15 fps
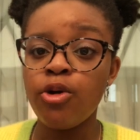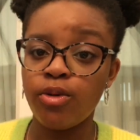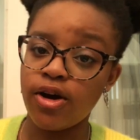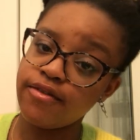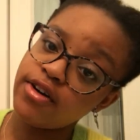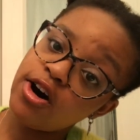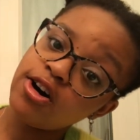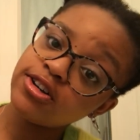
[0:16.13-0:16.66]
Where
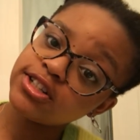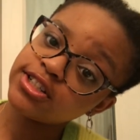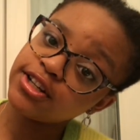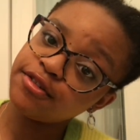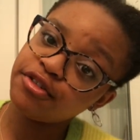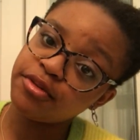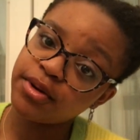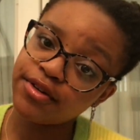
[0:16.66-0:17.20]
I've asked
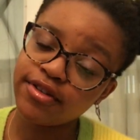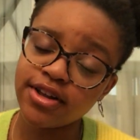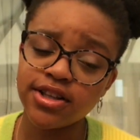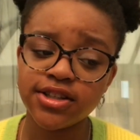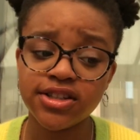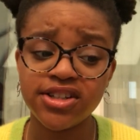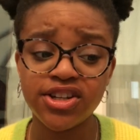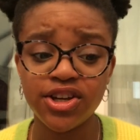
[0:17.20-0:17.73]
a few of my
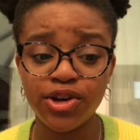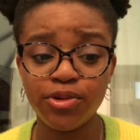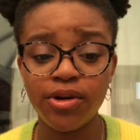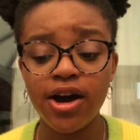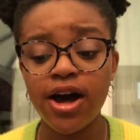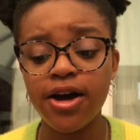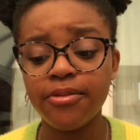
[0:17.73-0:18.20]
friends to